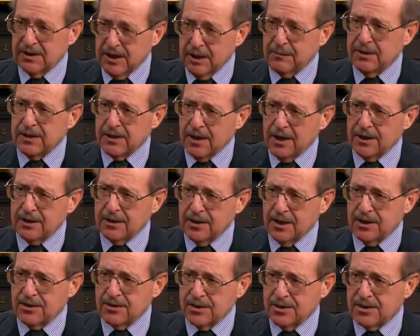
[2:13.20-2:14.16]
Yeah, he gave me
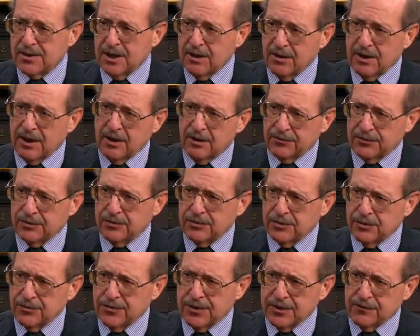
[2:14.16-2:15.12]
90 days. He said, I'll
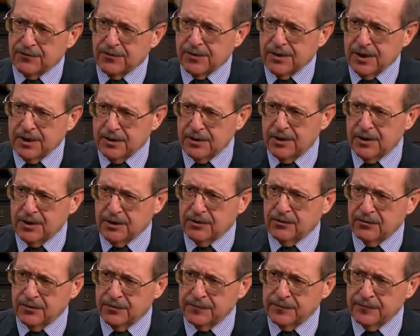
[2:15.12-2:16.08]
do your thing for 90
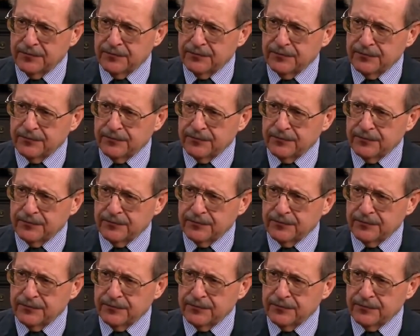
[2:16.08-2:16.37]
days.